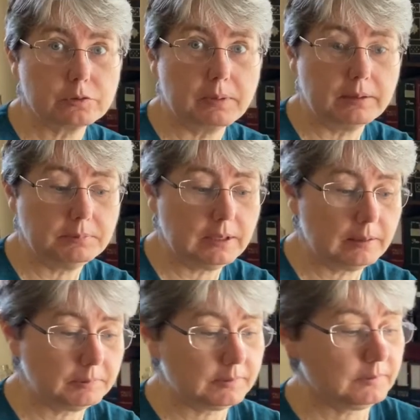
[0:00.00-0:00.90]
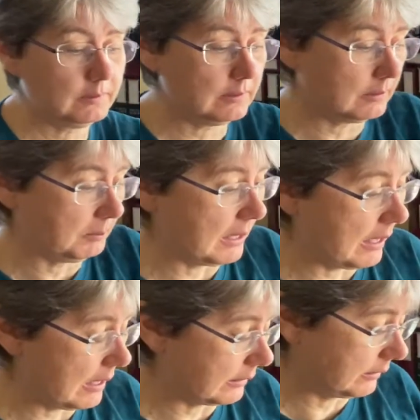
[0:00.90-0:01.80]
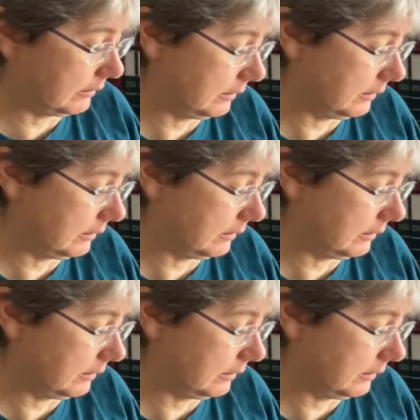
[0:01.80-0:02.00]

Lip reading: might be able to see the back.